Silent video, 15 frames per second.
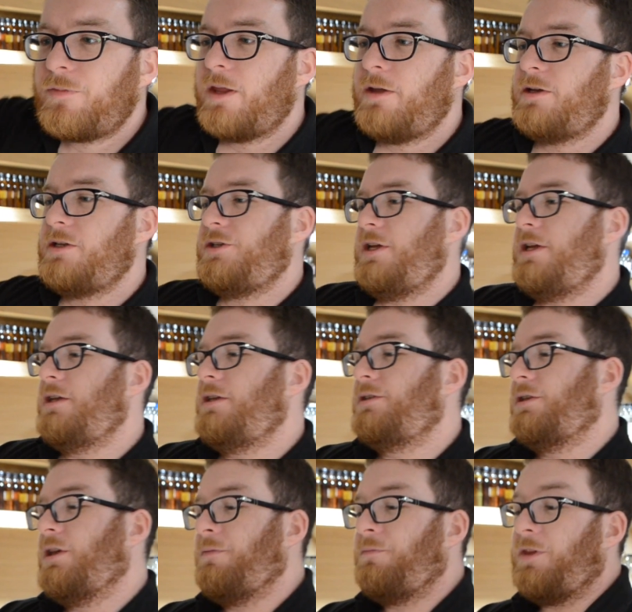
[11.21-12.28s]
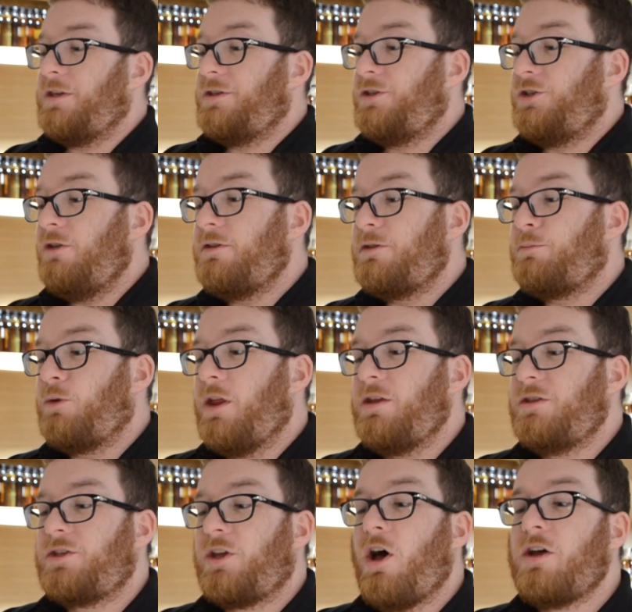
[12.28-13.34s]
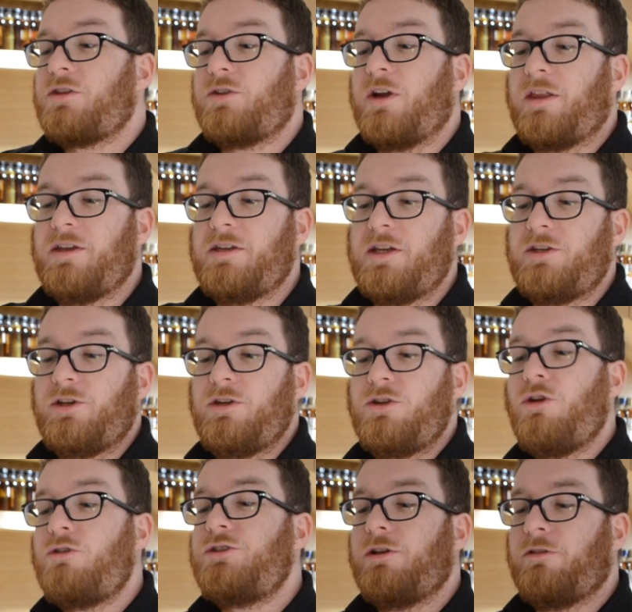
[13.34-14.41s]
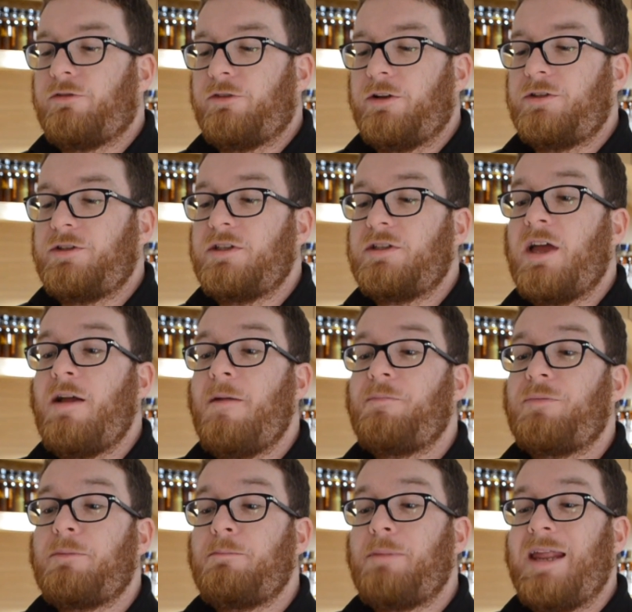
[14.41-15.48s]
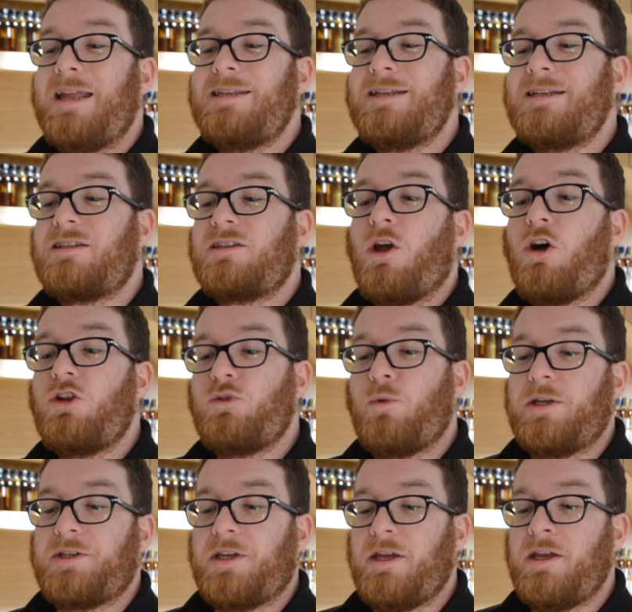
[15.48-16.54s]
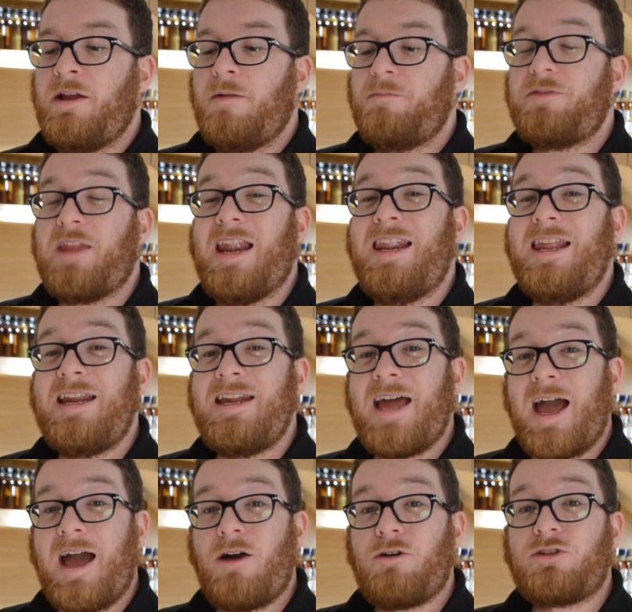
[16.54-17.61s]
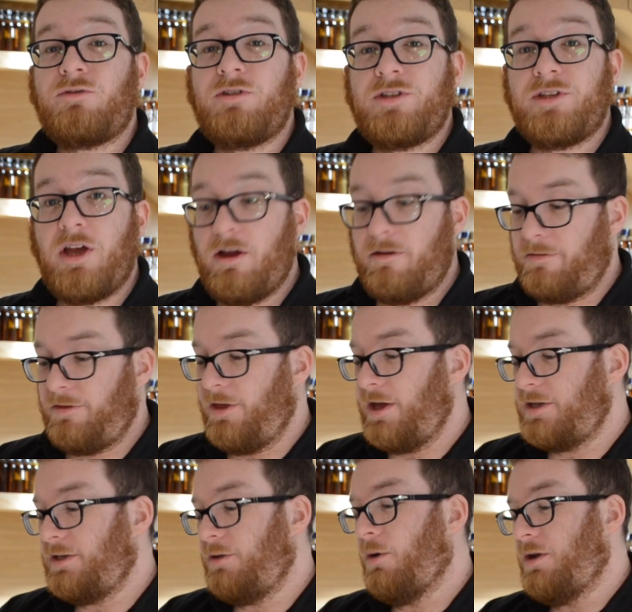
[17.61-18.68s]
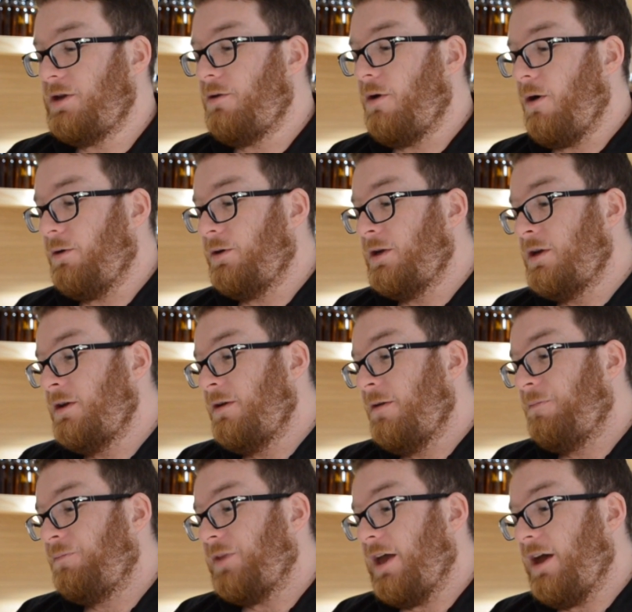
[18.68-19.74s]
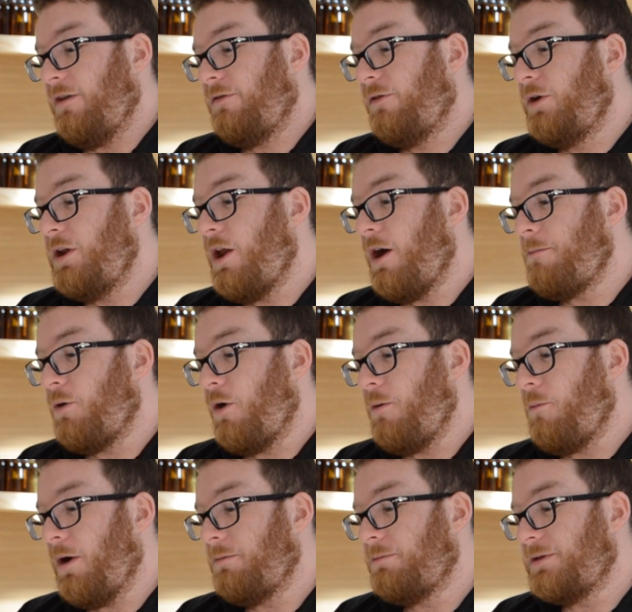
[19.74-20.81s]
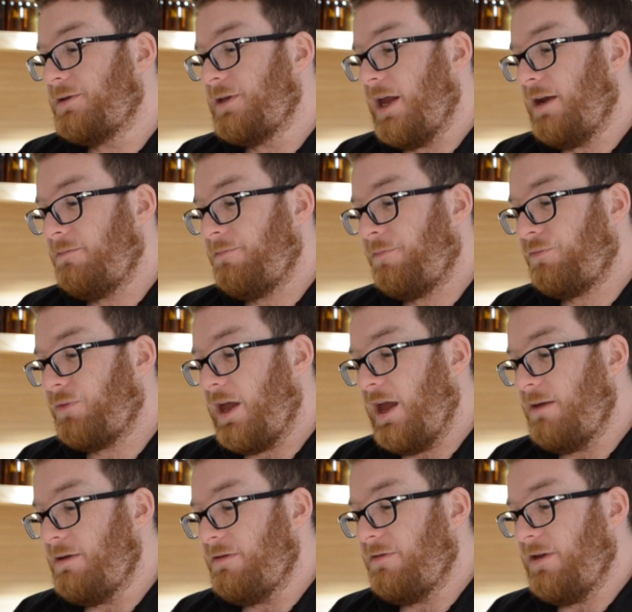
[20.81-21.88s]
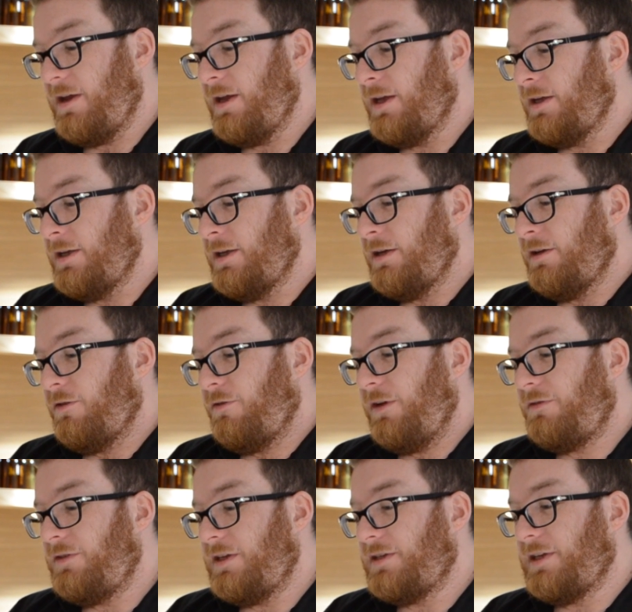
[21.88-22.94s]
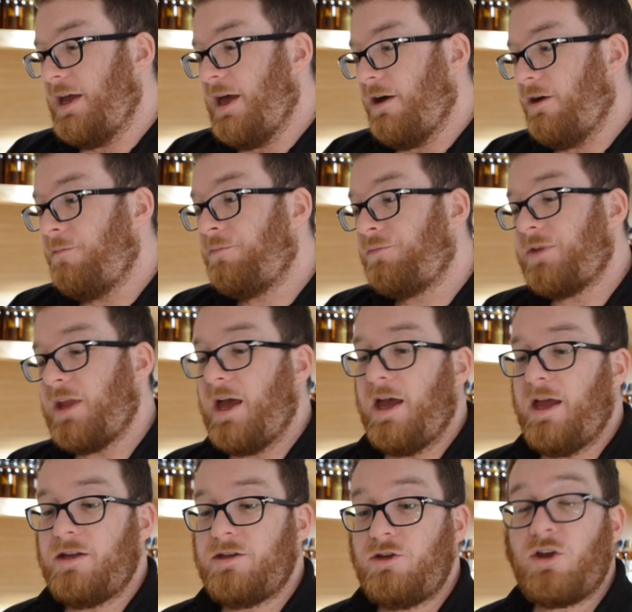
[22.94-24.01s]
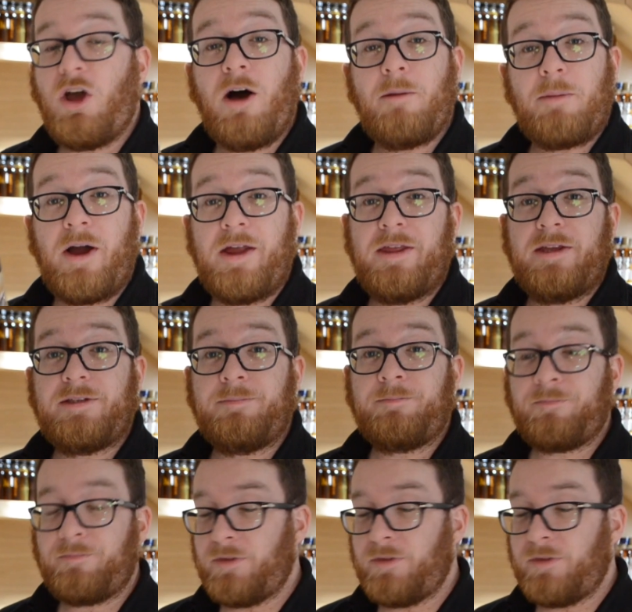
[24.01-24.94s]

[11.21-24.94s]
which is Chivas Brothers Cask Strength Edition, non-chill filtered, blended Scotch Whisky, the Linn House Reserve, 31-year-old, 49.1% ABV, 50 CL, and you can't buy this.